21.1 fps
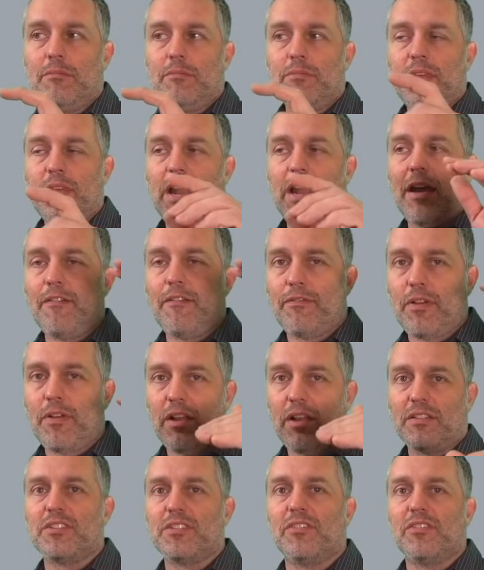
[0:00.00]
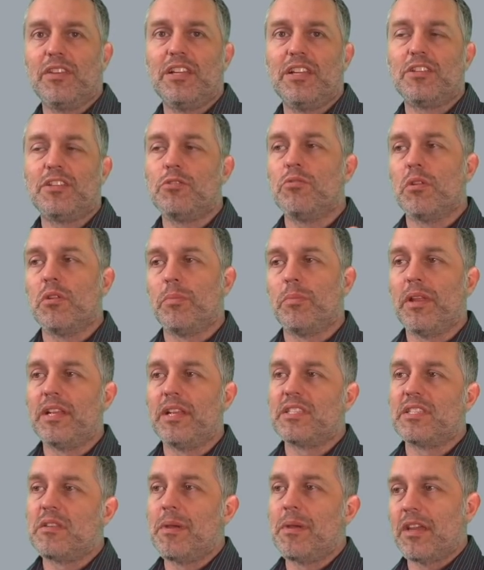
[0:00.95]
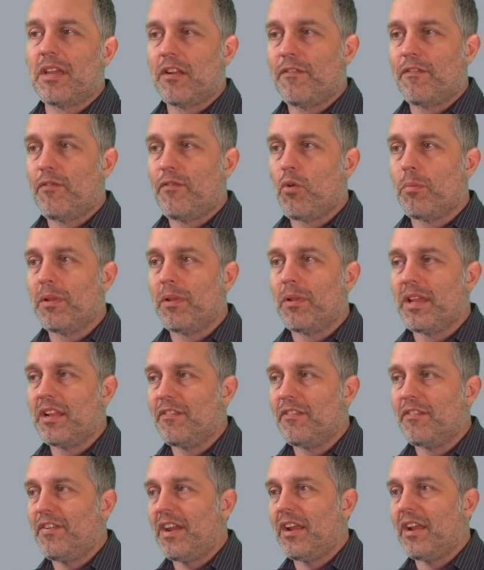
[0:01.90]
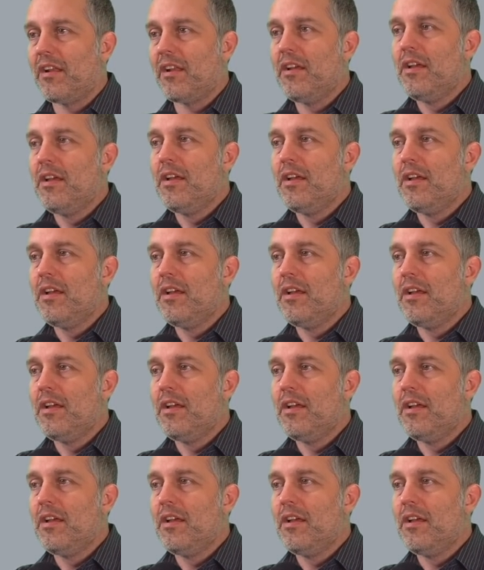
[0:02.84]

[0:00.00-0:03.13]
that I've deleted 2 of the blades to make it a 4-bladed fan.